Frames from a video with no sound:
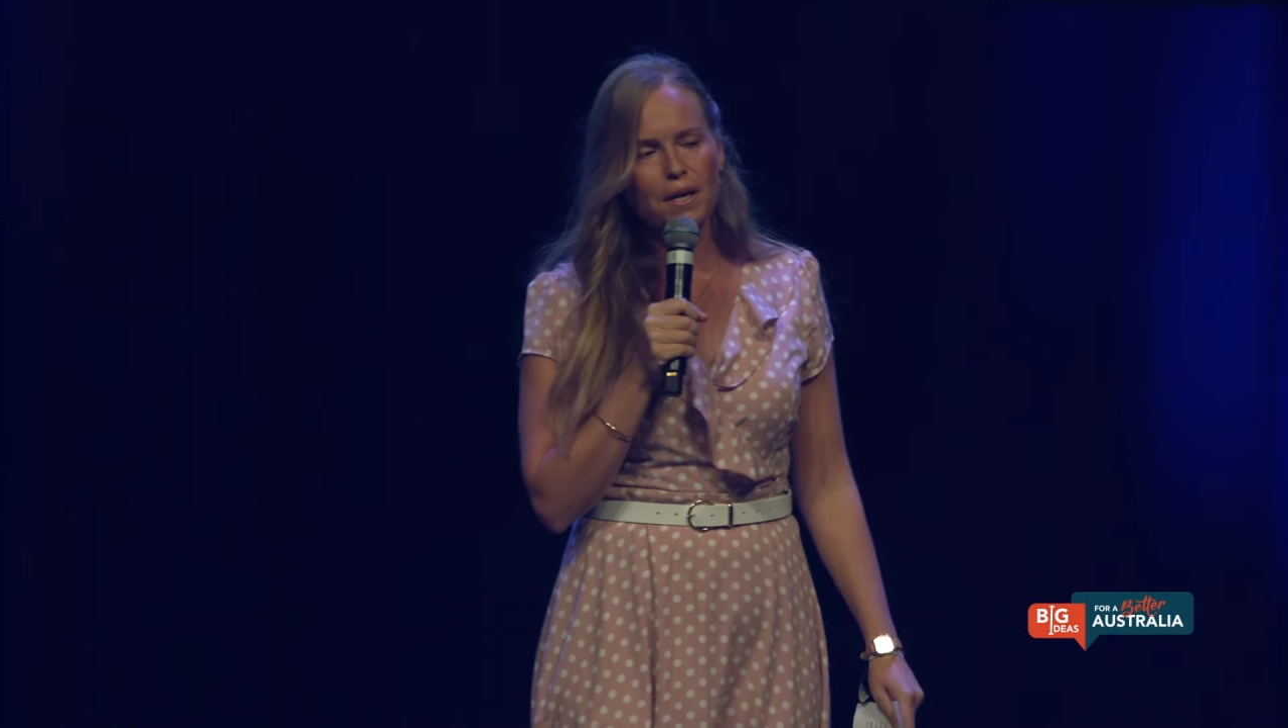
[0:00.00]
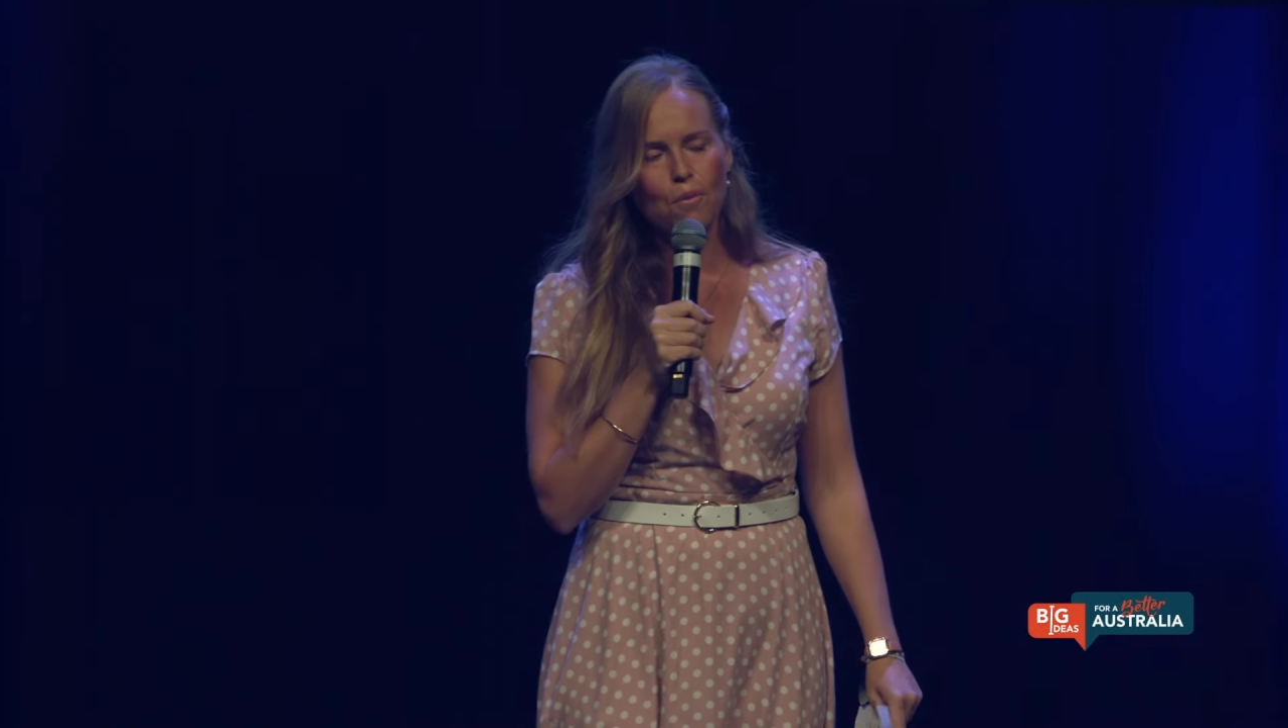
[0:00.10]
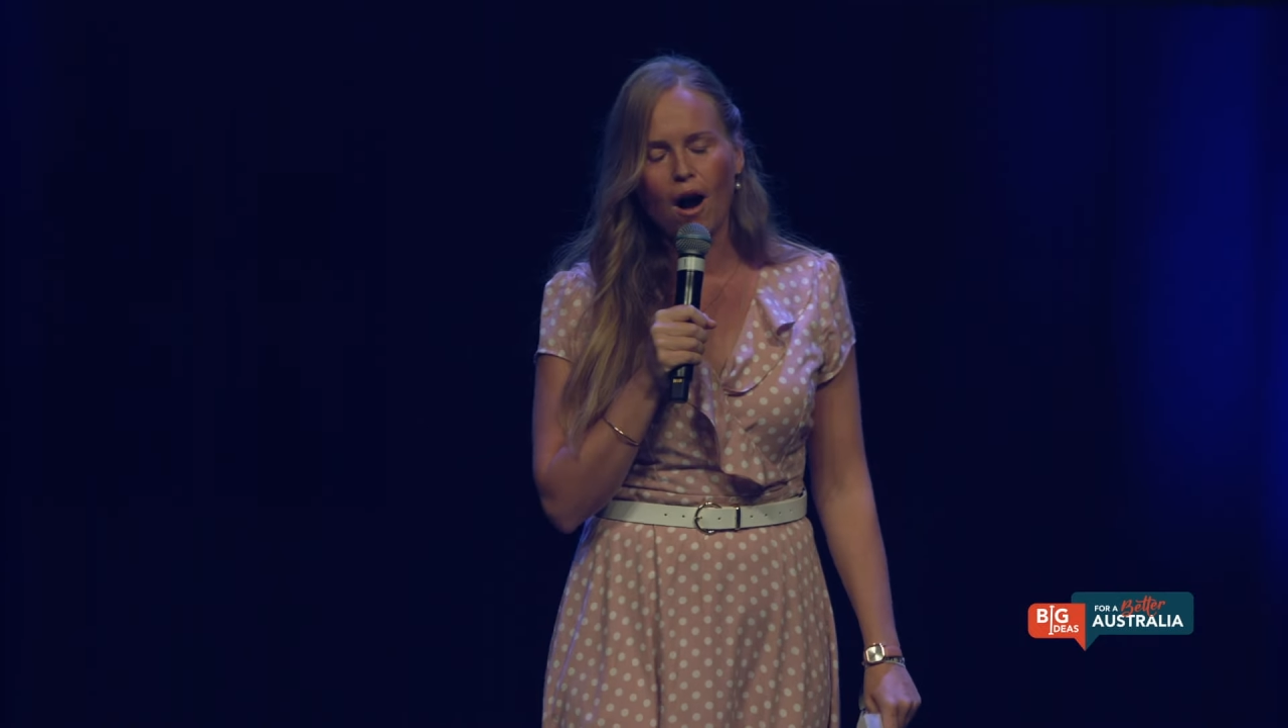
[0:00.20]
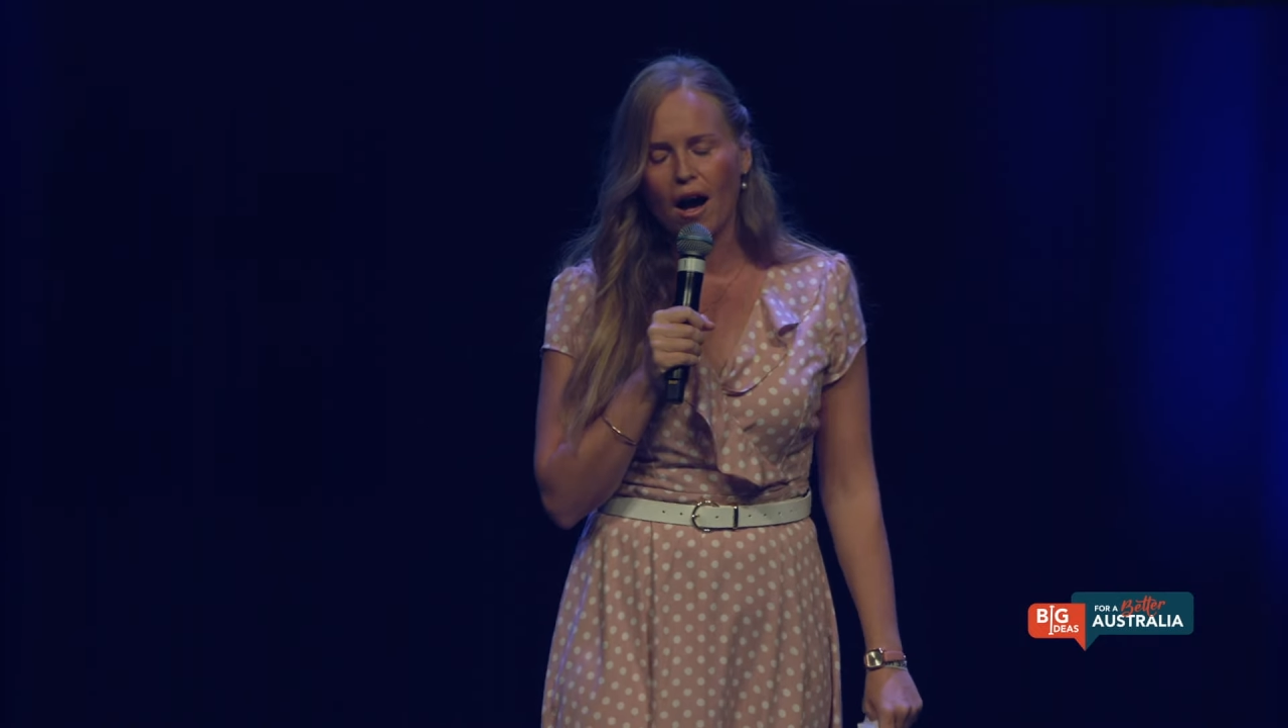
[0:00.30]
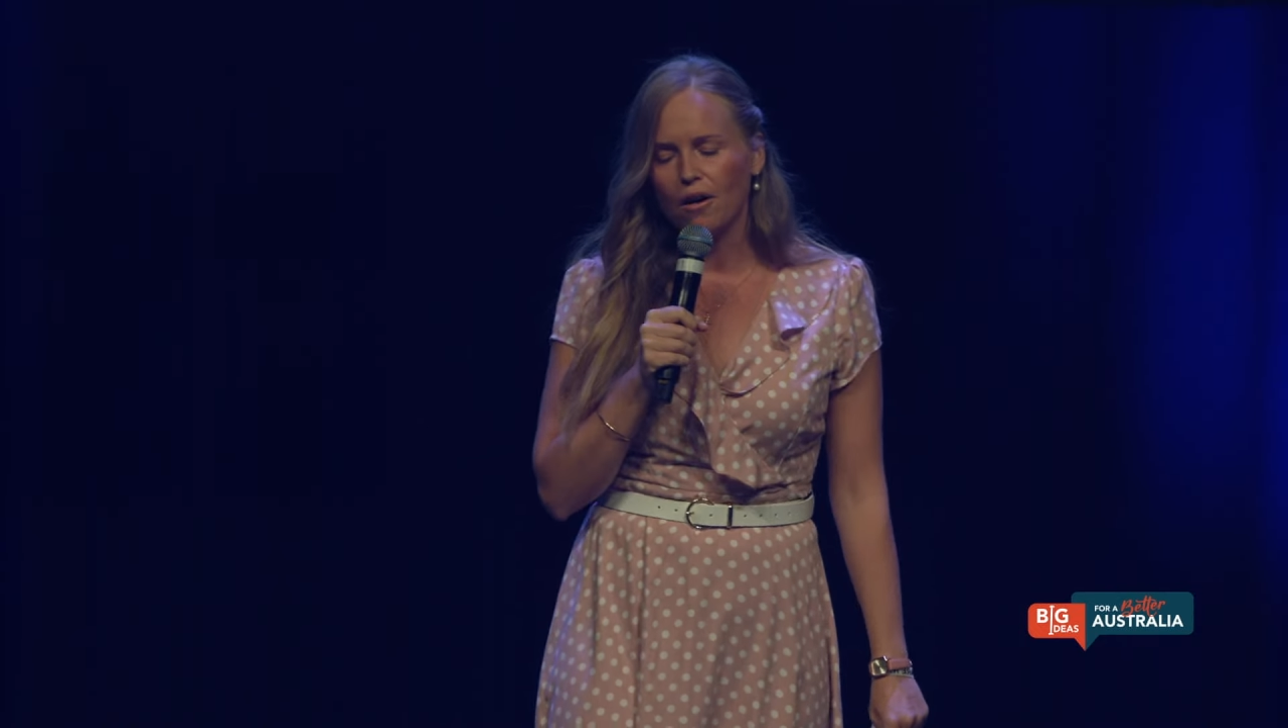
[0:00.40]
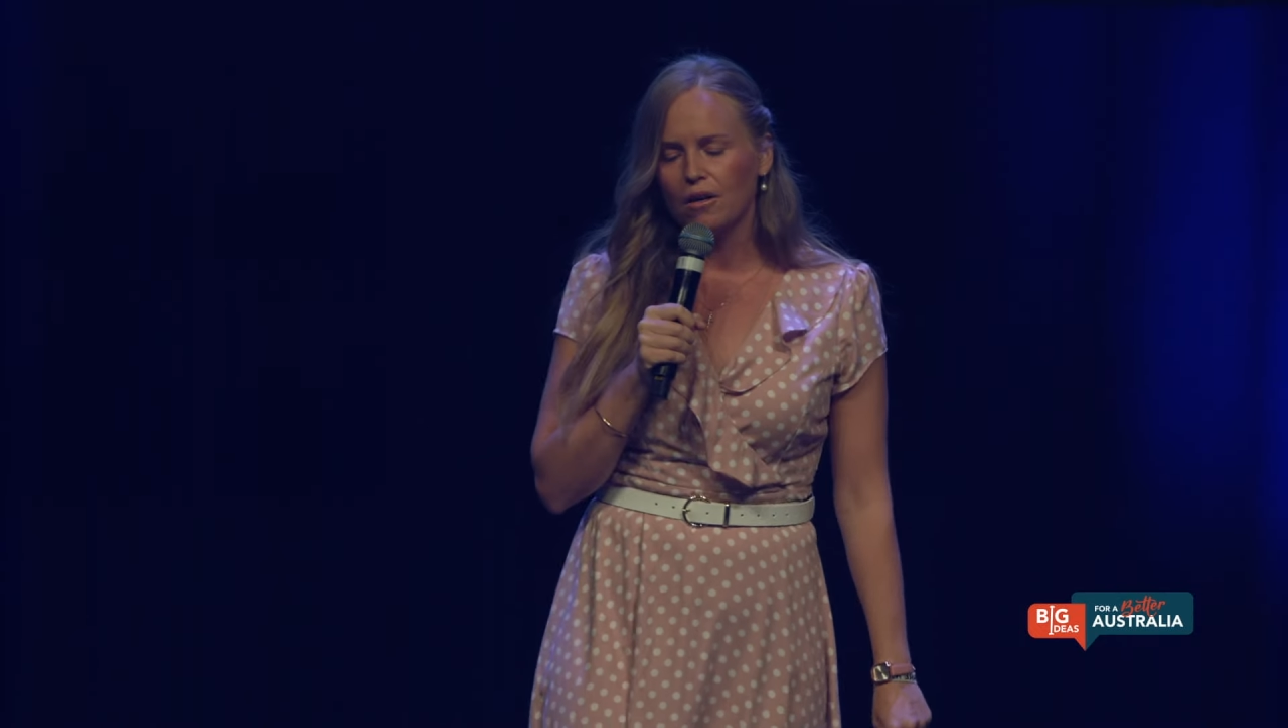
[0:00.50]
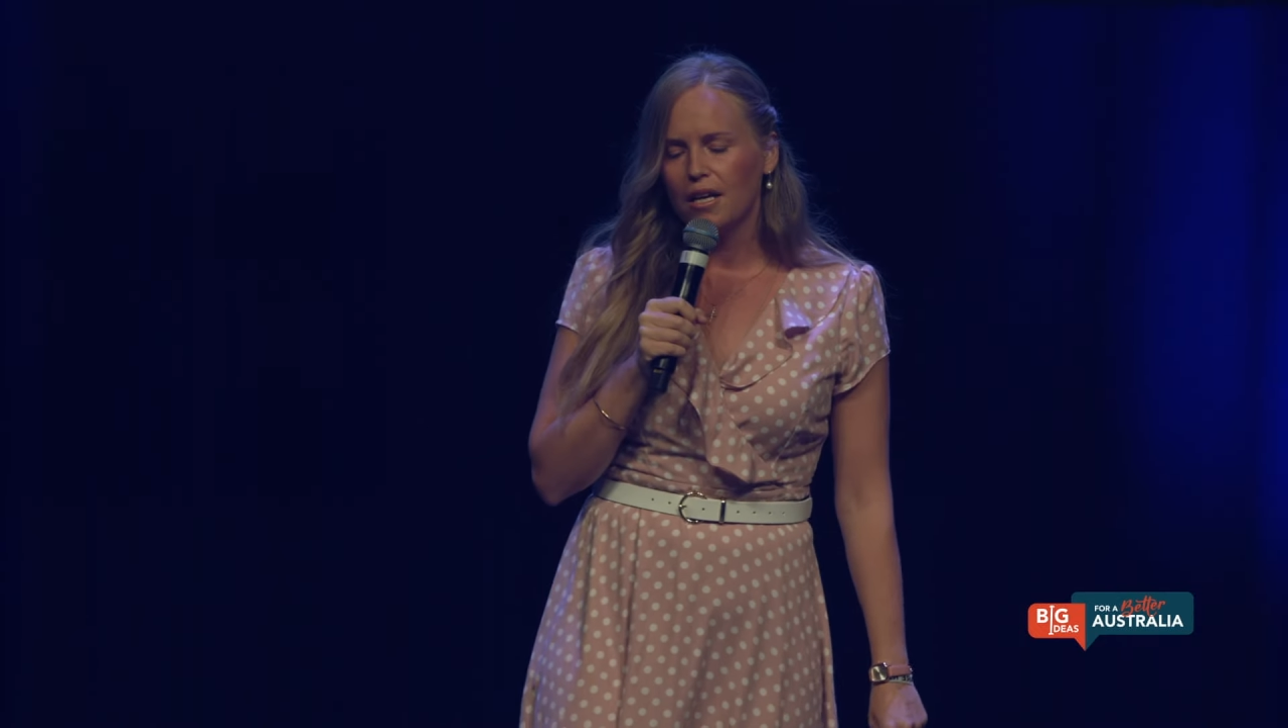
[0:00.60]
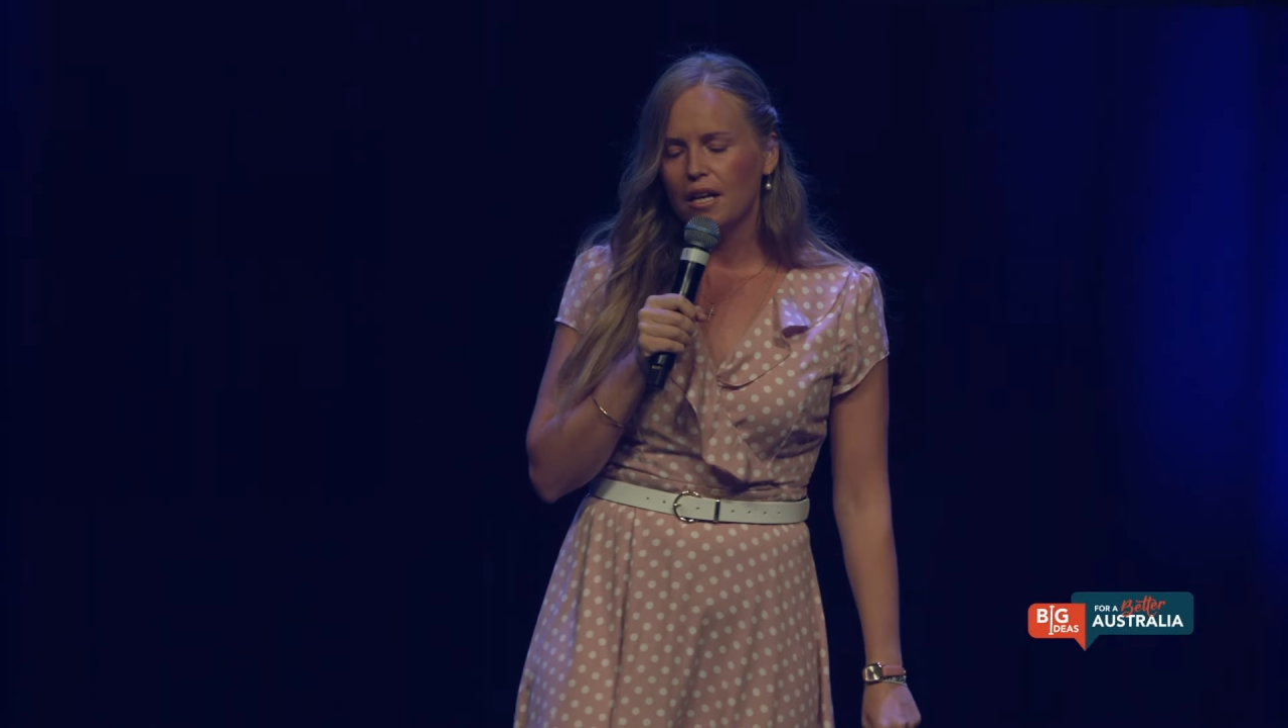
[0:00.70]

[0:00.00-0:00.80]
while.